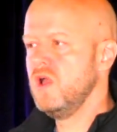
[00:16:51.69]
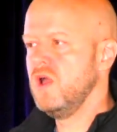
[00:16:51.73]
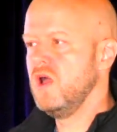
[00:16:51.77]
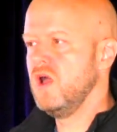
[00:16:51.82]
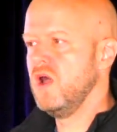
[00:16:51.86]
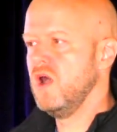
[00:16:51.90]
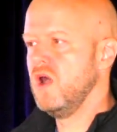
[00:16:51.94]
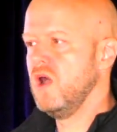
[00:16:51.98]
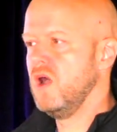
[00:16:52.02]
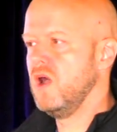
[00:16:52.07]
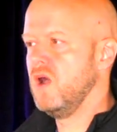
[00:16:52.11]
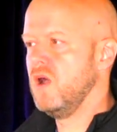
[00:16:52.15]

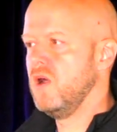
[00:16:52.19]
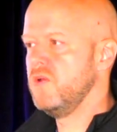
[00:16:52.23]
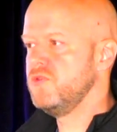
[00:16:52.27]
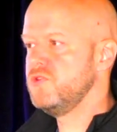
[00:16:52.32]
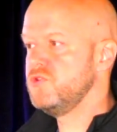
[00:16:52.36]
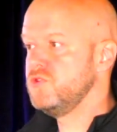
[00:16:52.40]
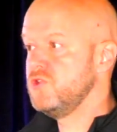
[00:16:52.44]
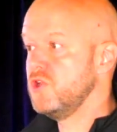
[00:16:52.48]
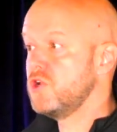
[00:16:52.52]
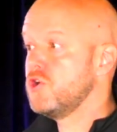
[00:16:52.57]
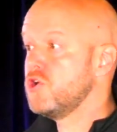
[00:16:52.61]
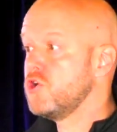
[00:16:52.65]

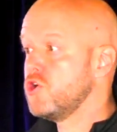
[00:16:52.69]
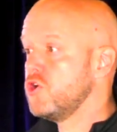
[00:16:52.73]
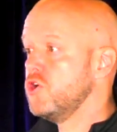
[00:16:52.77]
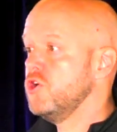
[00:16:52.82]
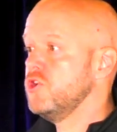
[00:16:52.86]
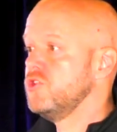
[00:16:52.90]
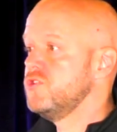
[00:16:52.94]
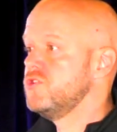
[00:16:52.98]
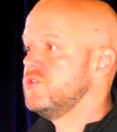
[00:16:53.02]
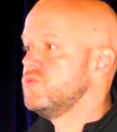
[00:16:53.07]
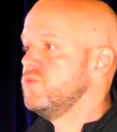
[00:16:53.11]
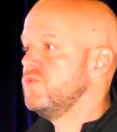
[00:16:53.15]
to the
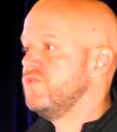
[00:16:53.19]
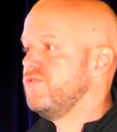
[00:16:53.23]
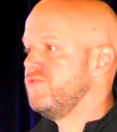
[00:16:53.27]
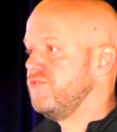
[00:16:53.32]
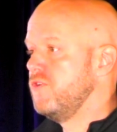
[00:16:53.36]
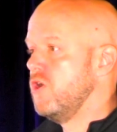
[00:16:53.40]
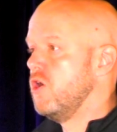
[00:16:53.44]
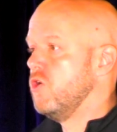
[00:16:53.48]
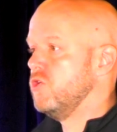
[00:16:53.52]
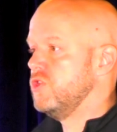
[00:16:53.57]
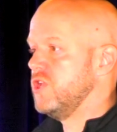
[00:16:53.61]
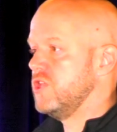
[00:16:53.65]
current
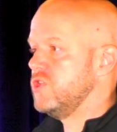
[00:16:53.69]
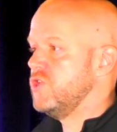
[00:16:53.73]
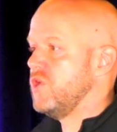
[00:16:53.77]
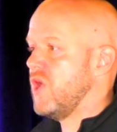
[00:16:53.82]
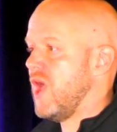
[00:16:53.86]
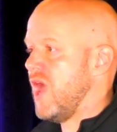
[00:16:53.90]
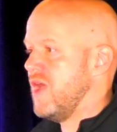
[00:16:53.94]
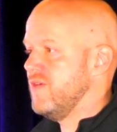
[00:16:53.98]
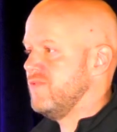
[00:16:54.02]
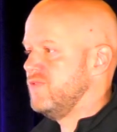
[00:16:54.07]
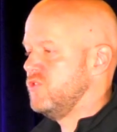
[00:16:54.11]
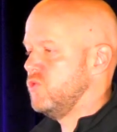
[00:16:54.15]
flow that you
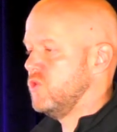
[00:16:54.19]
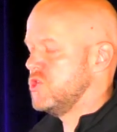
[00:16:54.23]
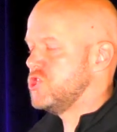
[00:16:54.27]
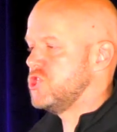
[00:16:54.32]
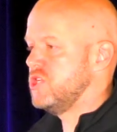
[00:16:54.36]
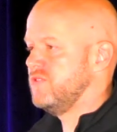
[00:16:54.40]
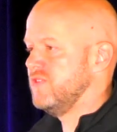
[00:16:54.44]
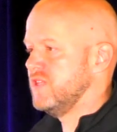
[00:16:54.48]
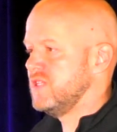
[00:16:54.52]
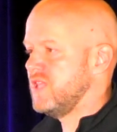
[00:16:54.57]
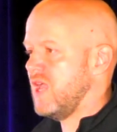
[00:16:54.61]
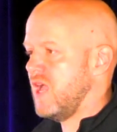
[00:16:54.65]
have to
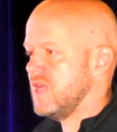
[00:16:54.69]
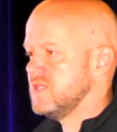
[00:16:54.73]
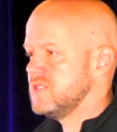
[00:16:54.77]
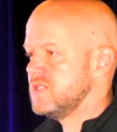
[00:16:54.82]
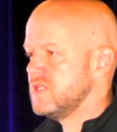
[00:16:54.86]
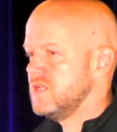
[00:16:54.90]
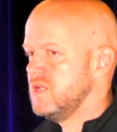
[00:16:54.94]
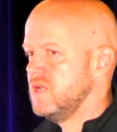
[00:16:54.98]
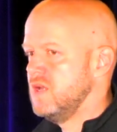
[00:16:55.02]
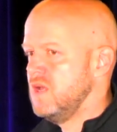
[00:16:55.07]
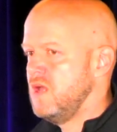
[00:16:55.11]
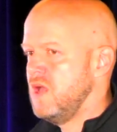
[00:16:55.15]
achieve a
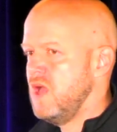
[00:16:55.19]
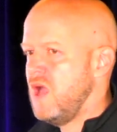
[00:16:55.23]
task.